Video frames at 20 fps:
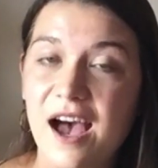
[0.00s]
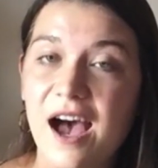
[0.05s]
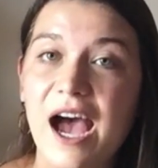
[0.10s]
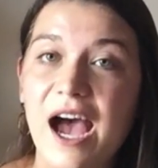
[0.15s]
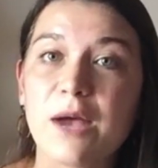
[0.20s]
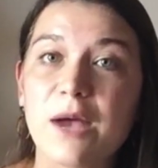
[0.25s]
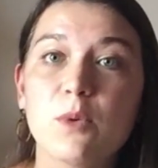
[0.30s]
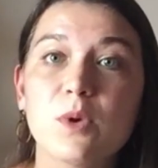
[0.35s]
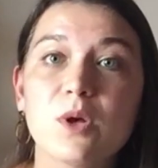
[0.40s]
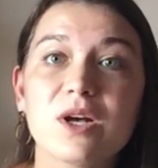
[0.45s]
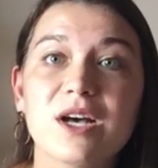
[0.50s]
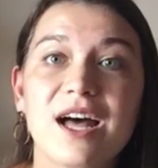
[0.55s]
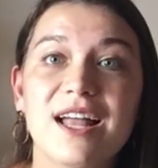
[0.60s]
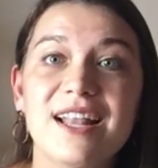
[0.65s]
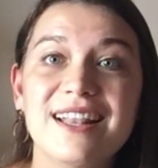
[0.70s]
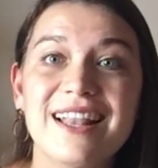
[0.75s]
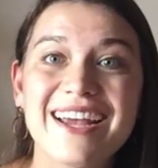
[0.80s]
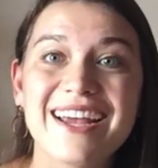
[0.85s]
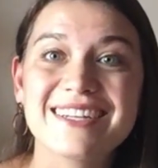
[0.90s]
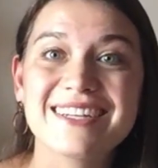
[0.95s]
I will
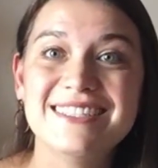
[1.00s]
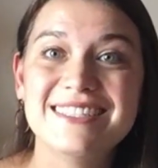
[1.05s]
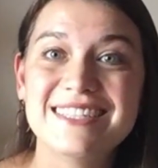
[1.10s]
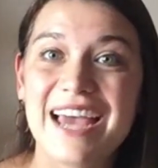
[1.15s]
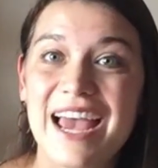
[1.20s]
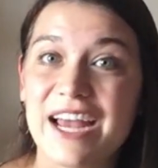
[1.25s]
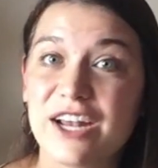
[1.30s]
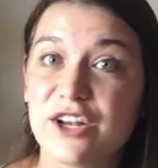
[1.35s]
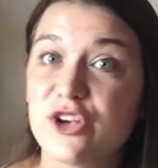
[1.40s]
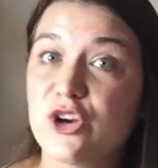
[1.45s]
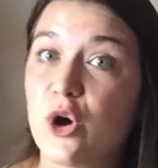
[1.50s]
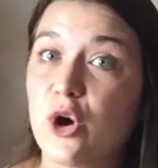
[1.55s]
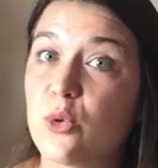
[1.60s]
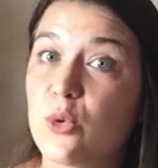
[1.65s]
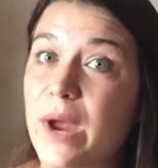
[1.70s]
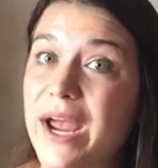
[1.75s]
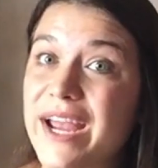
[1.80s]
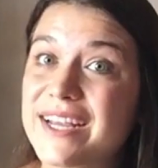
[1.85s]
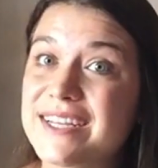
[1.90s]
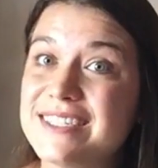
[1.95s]
collect and
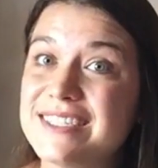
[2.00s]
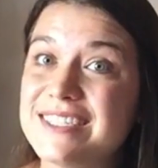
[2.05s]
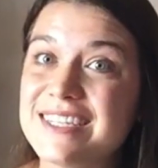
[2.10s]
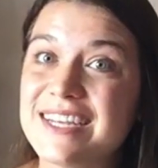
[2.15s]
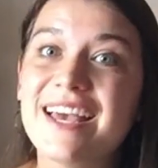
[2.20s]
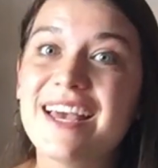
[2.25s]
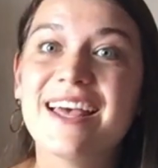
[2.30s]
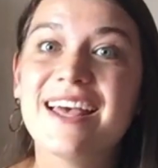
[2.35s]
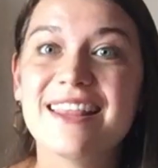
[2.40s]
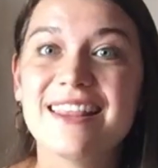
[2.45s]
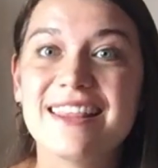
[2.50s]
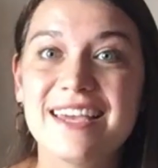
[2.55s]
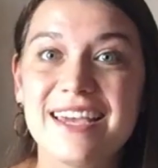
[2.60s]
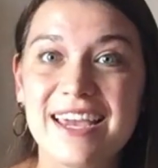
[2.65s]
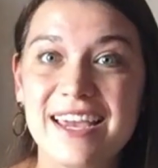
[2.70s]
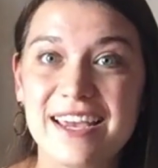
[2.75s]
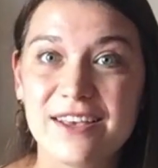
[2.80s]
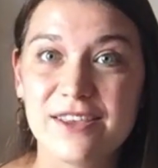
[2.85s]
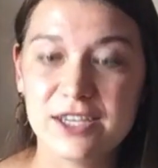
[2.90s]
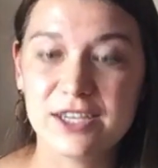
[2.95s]
correct the
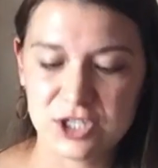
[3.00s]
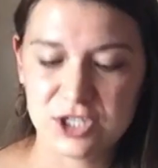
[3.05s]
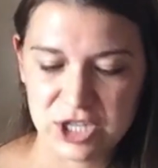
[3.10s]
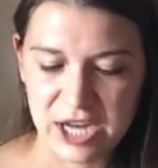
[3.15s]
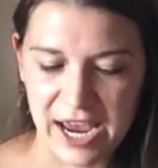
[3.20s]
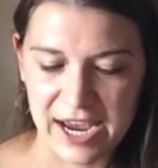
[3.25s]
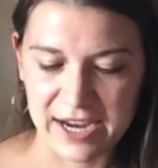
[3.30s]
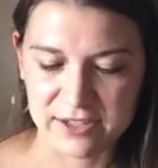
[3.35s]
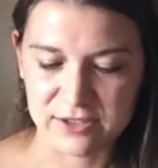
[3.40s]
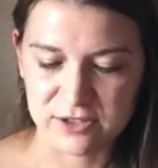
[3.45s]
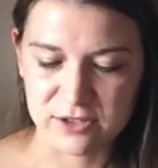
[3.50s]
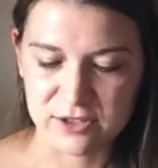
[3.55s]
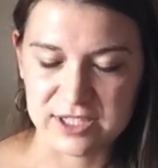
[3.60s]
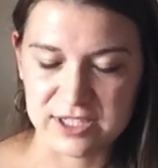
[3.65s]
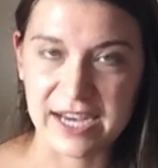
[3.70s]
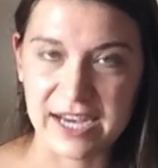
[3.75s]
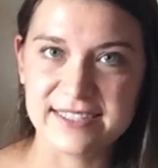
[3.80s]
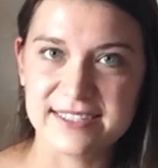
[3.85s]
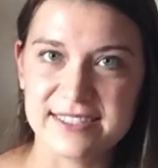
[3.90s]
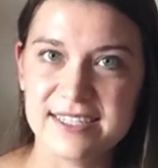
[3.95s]
English
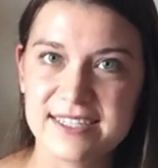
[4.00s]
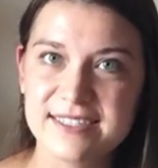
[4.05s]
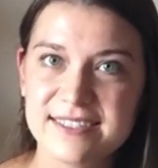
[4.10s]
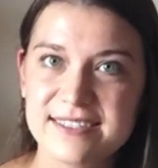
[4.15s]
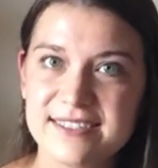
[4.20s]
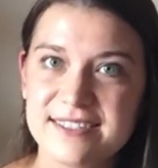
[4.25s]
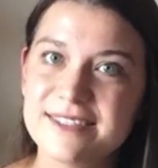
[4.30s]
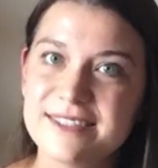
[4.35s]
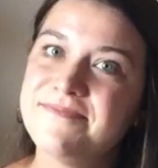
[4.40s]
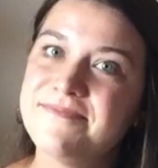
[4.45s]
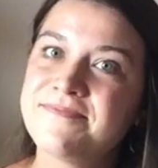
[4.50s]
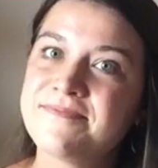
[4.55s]
exercises.